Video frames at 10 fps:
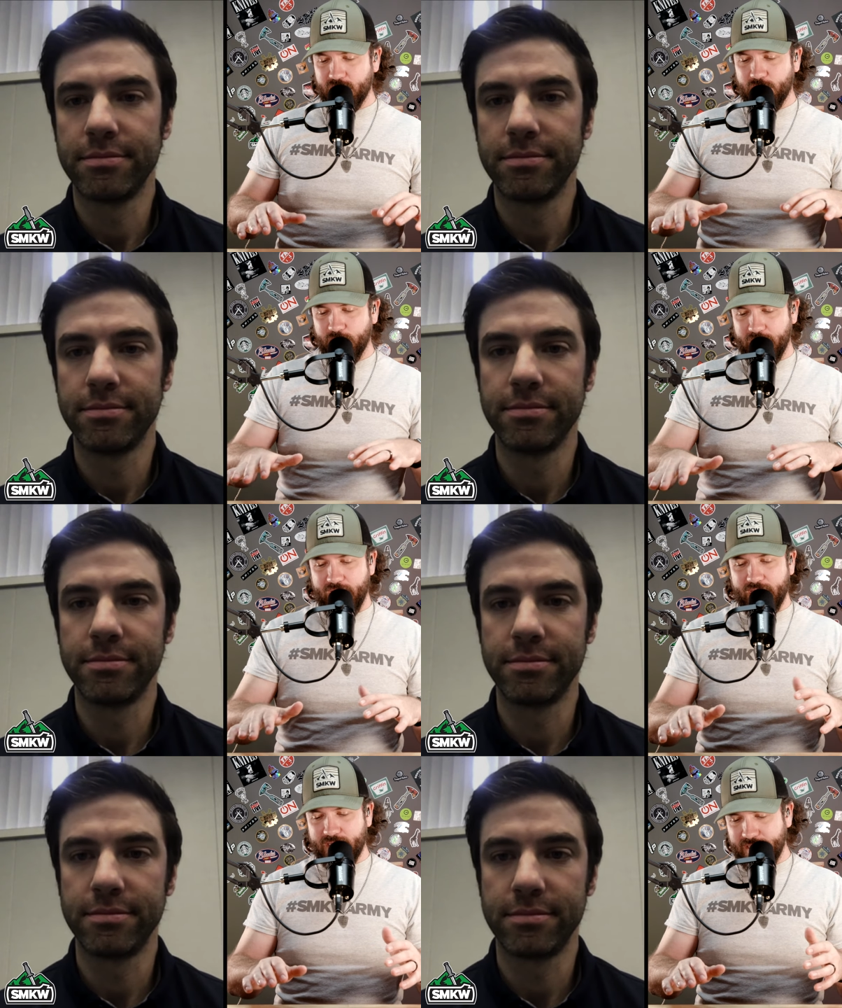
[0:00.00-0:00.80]

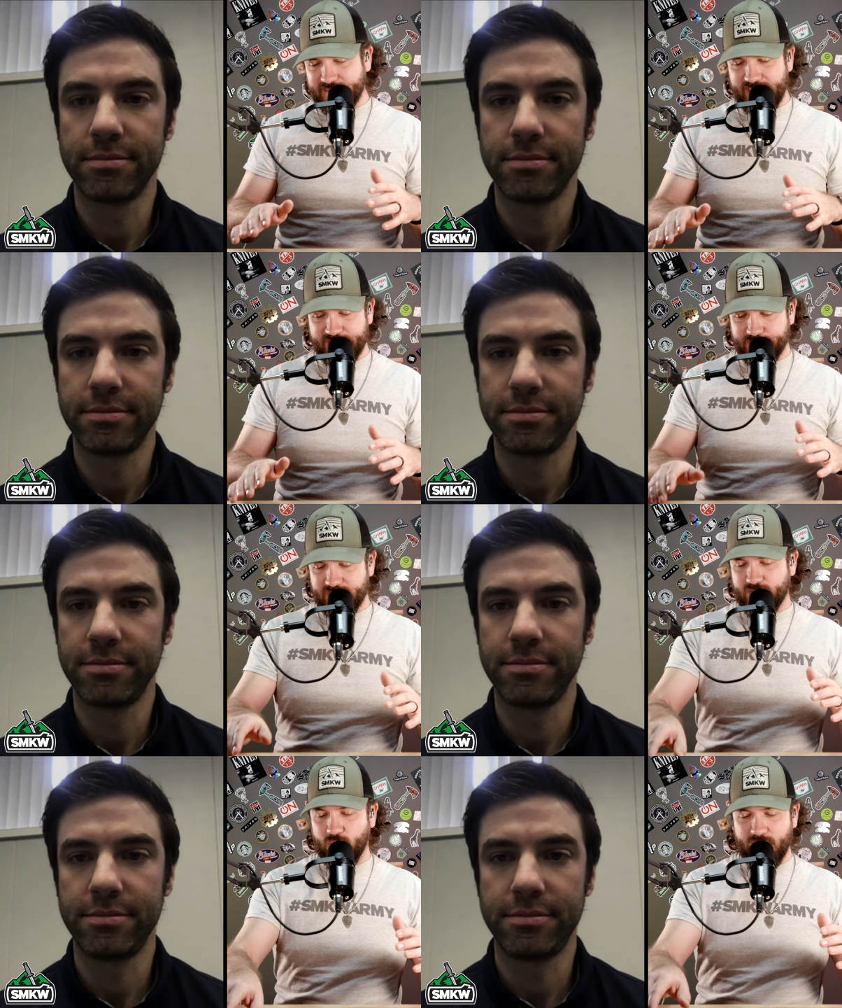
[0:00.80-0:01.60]
Speaker 1: create accessories
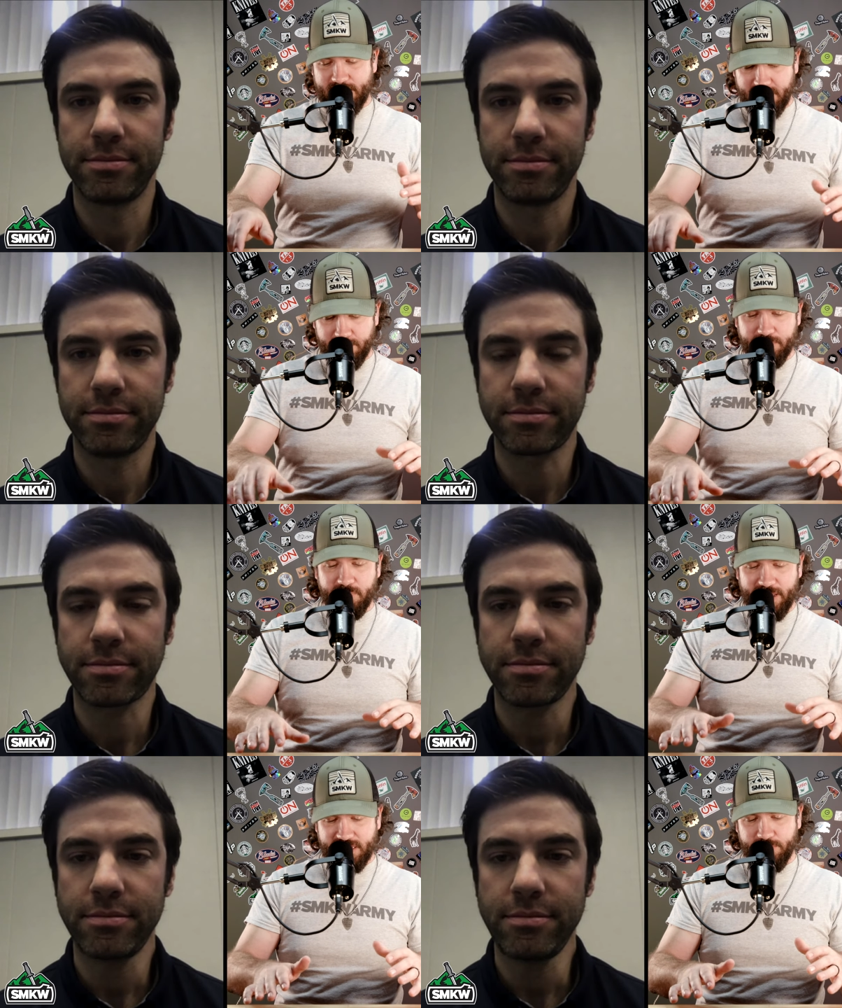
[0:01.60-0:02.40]
for like the
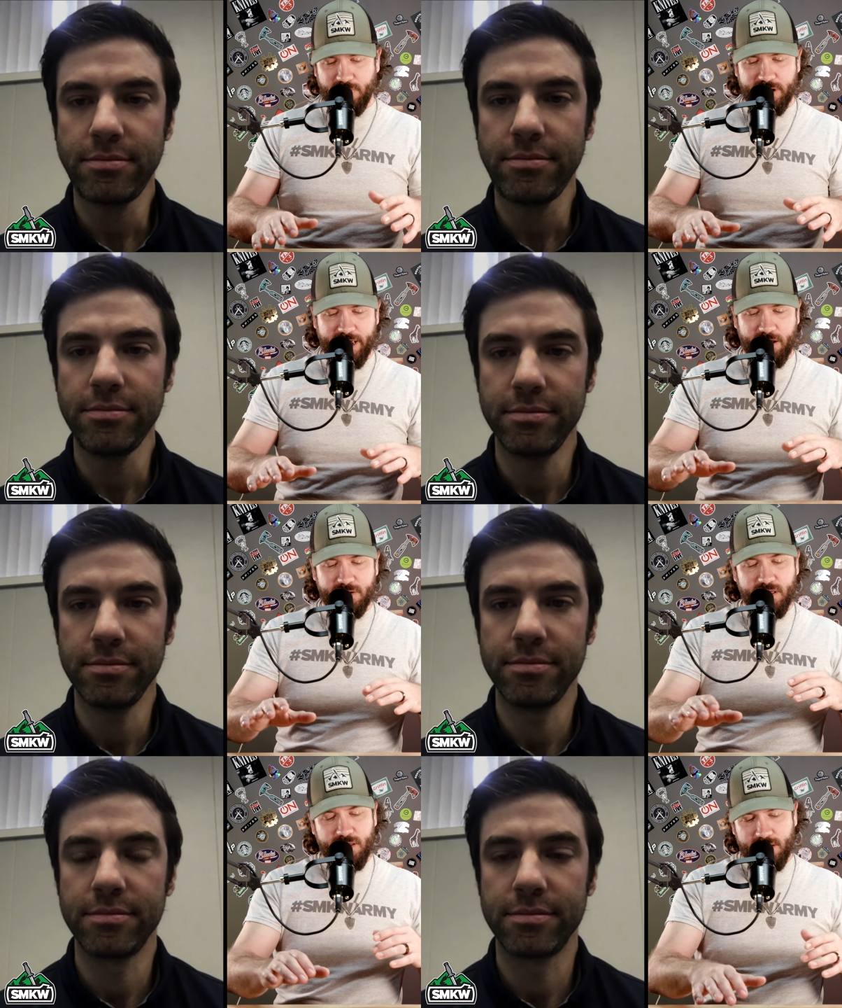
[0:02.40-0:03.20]
like the bug out
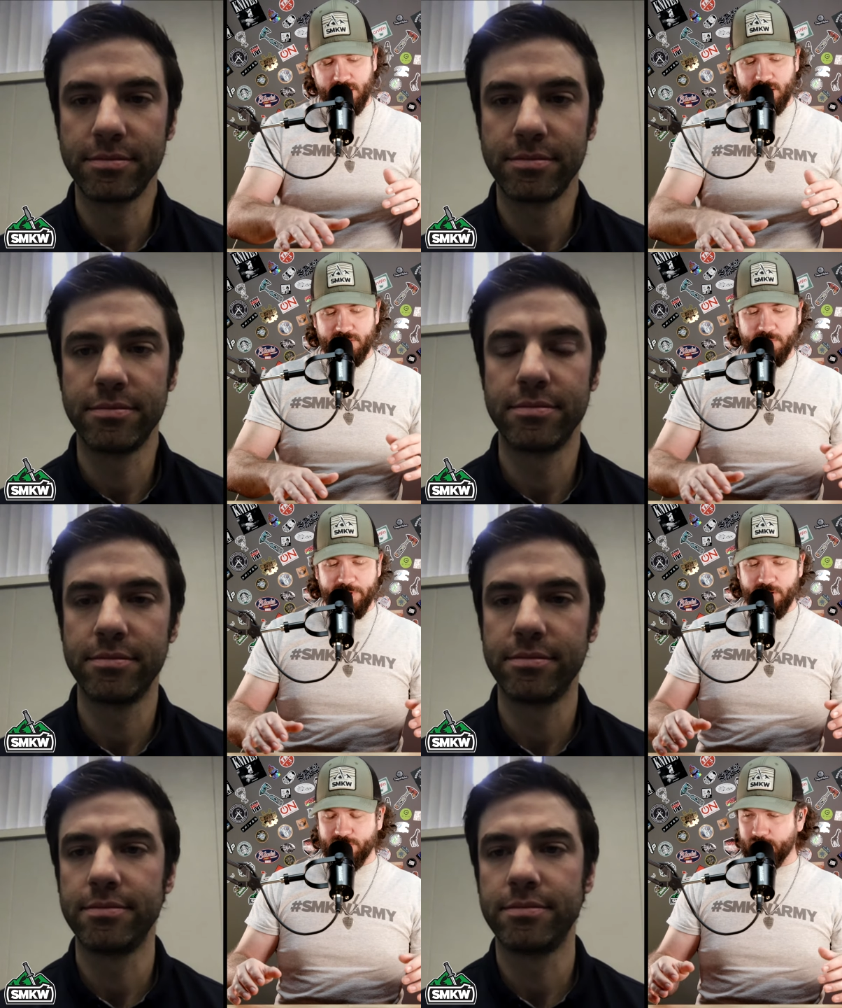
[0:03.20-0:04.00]
uh, the
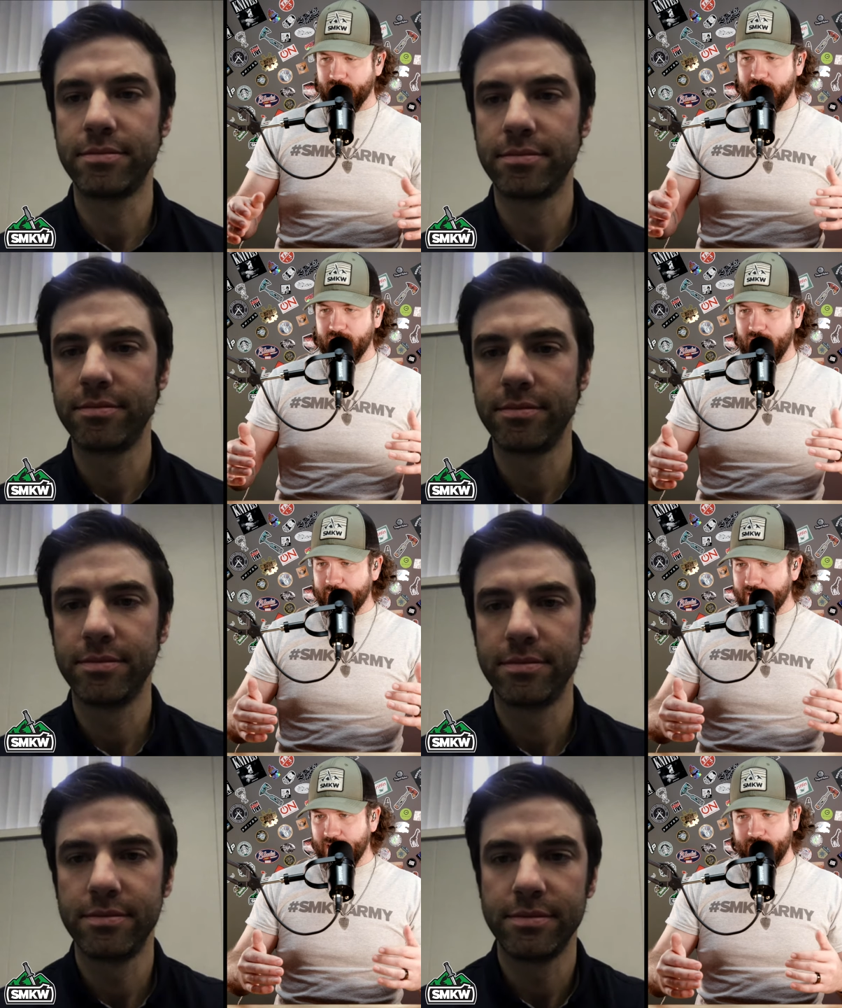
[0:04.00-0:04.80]
Para 3 i
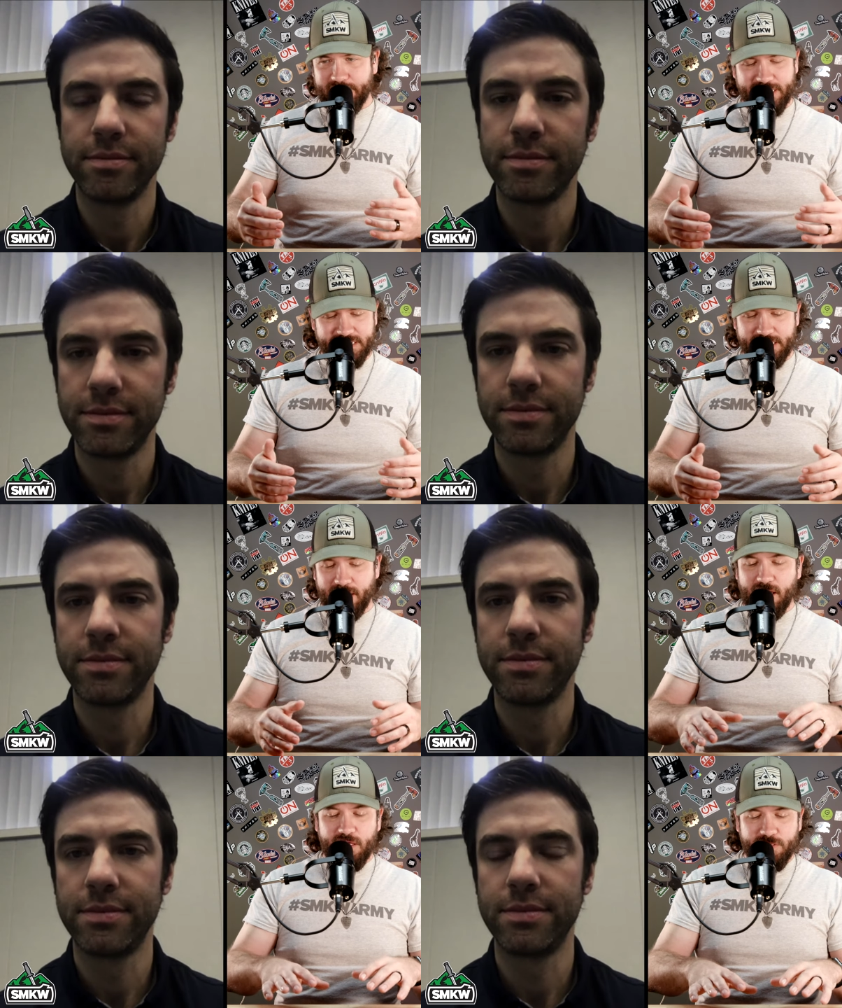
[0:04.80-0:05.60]
mean i'm guessing
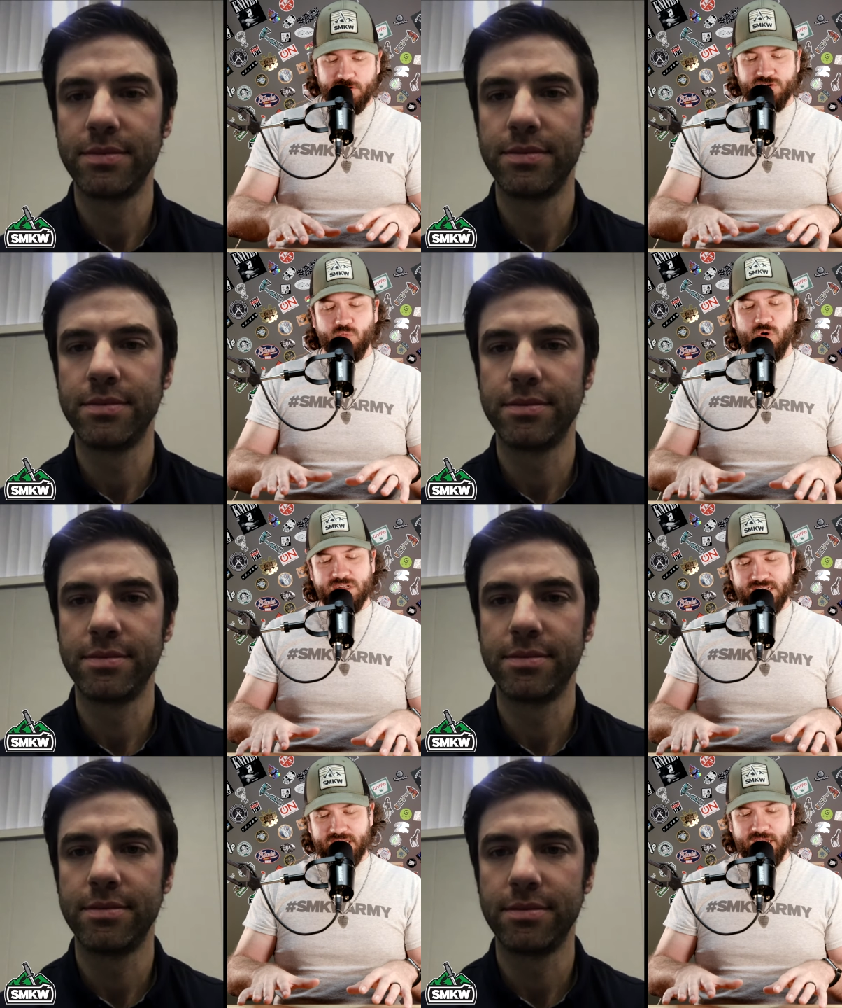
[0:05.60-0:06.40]
those are
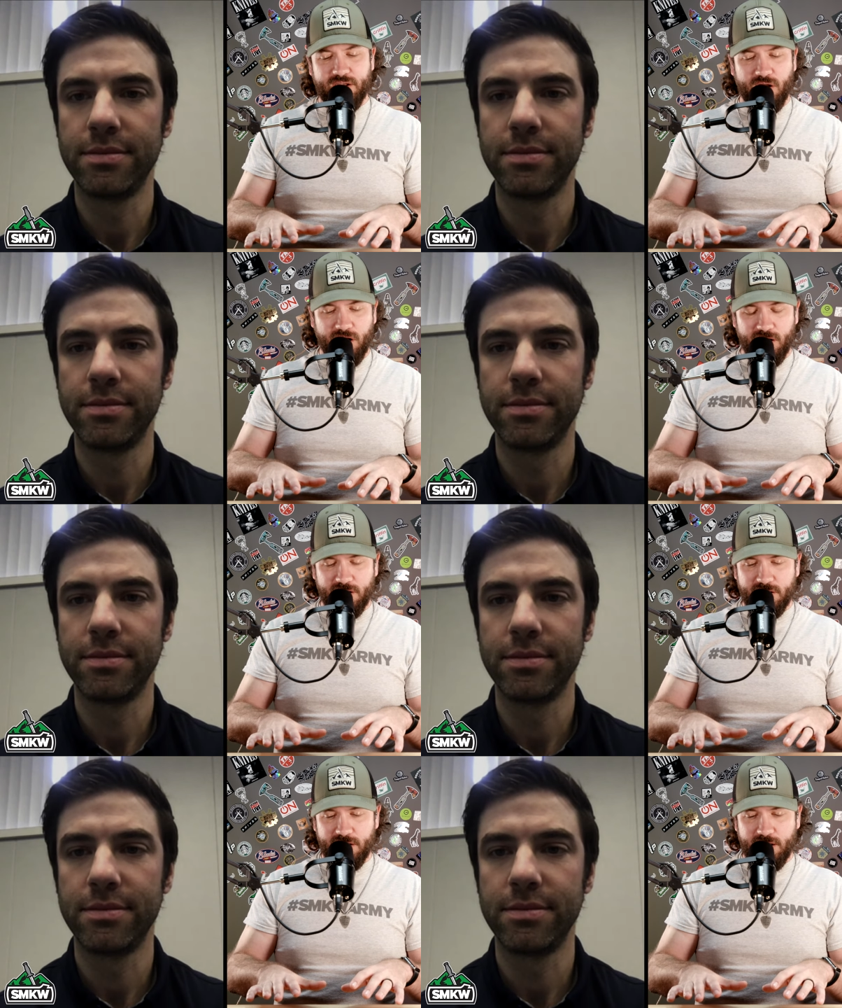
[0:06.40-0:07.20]
ones that
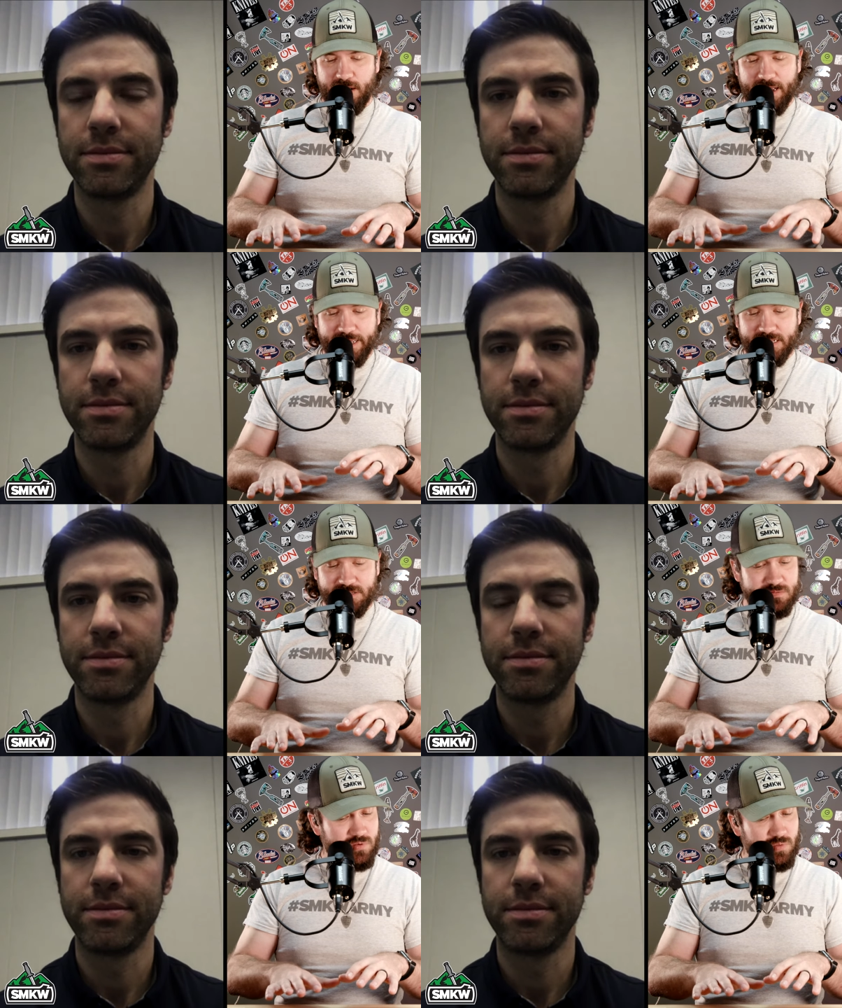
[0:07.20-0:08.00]
are i guess